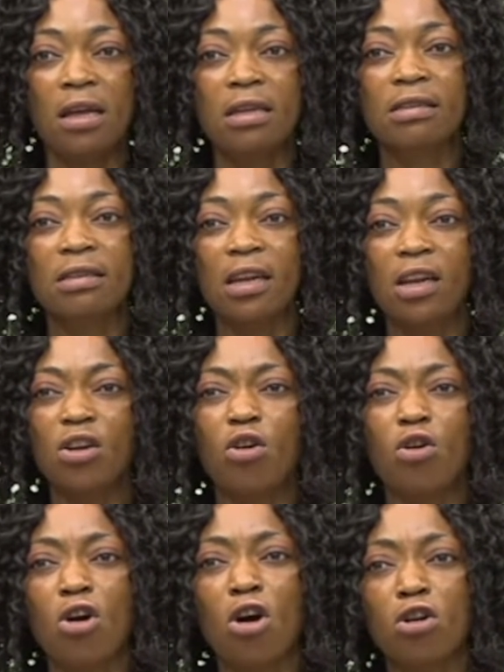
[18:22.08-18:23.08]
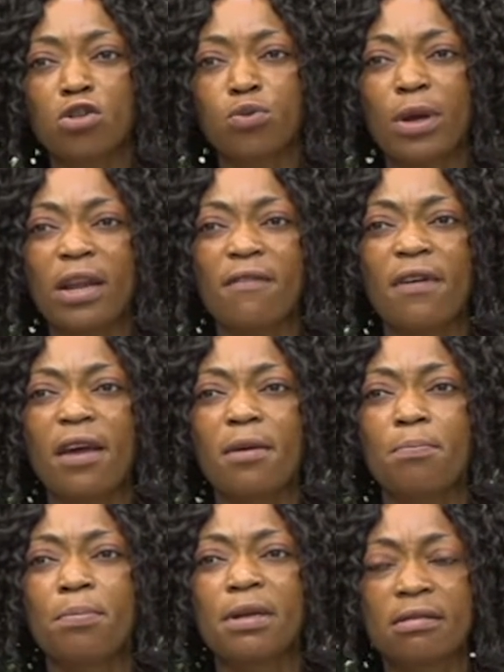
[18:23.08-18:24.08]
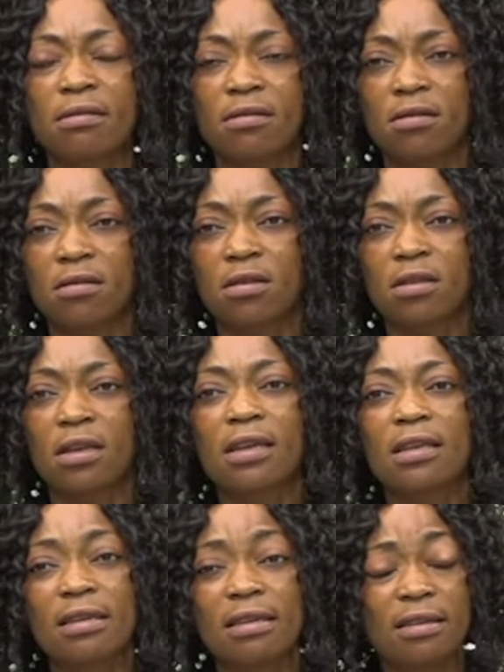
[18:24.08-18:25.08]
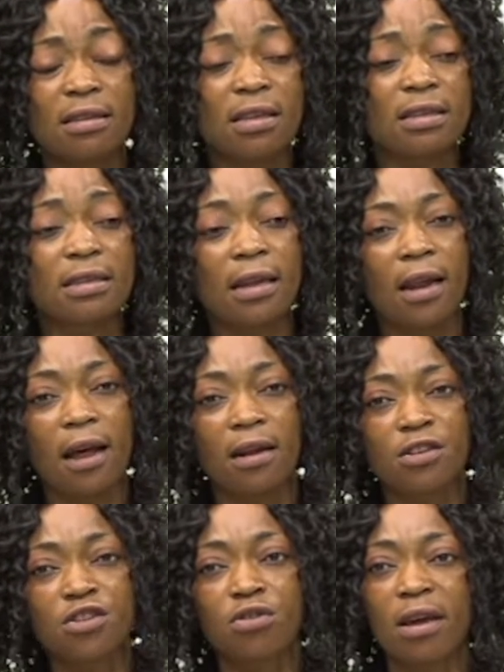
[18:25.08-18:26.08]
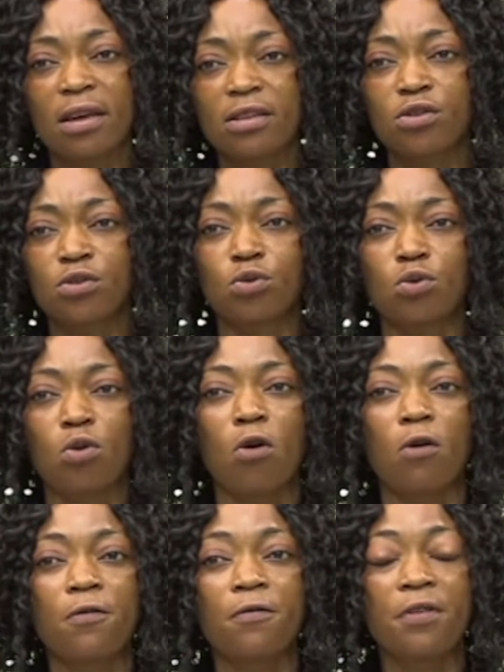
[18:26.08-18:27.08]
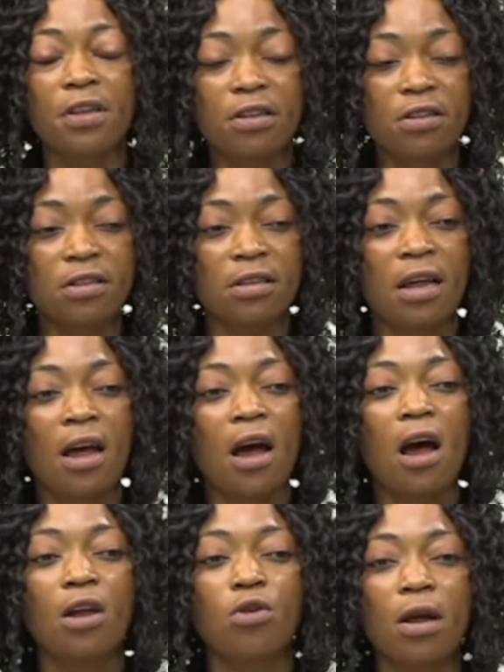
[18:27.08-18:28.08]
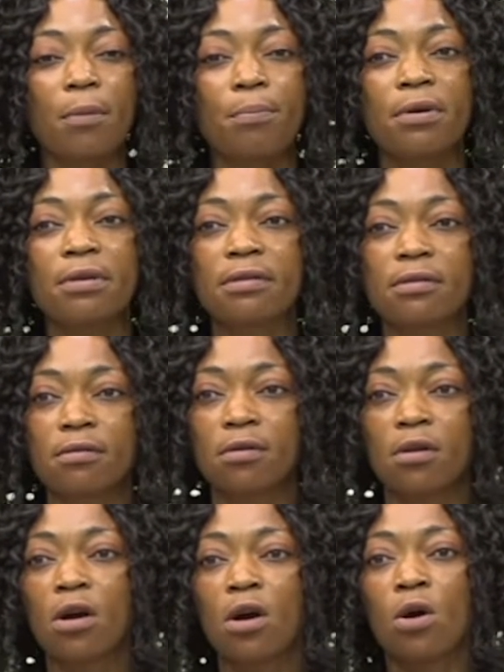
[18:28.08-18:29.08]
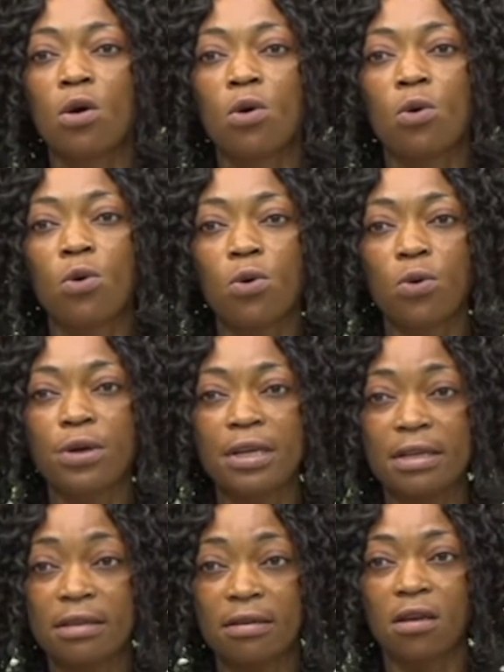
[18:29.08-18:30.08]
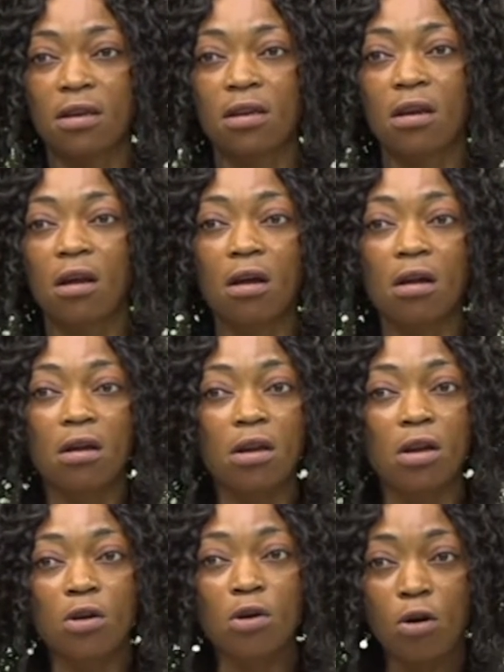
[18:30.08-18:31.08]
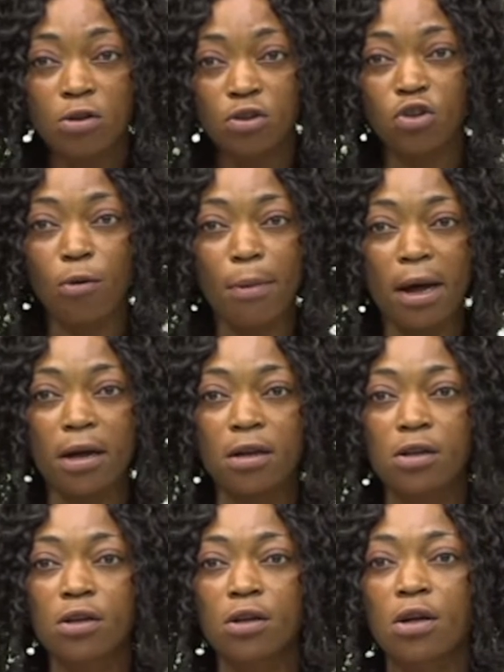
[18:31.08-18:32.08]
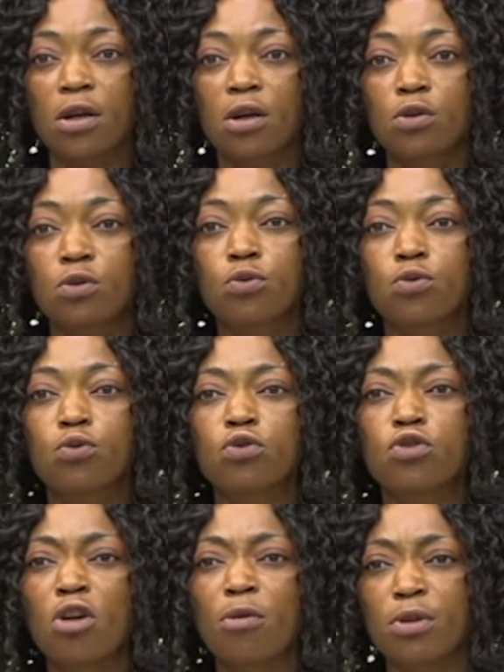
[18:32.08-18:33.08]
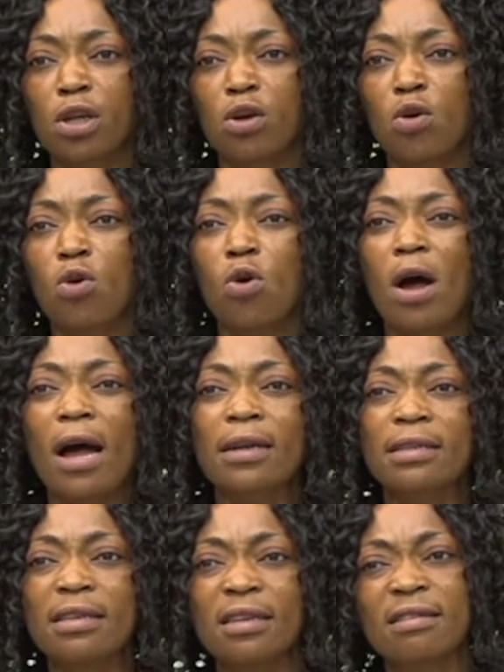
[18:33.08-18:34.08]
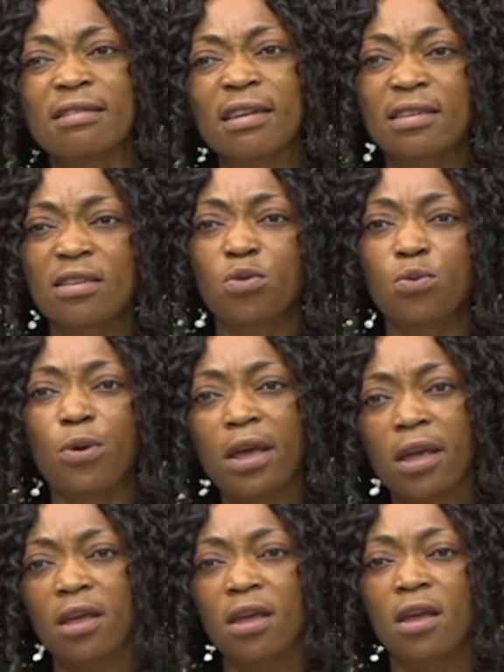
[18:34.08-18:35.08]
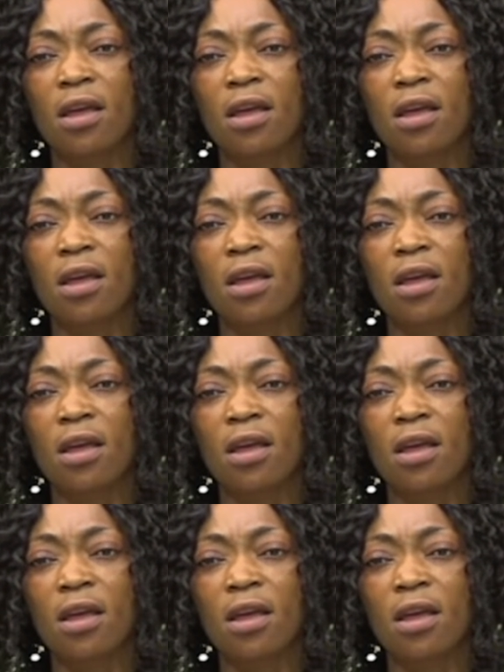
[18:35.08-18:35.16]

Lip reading: Selling occurs whenever a person, that is a seller, tries to convince another person who is the customer to do something or act in a certain way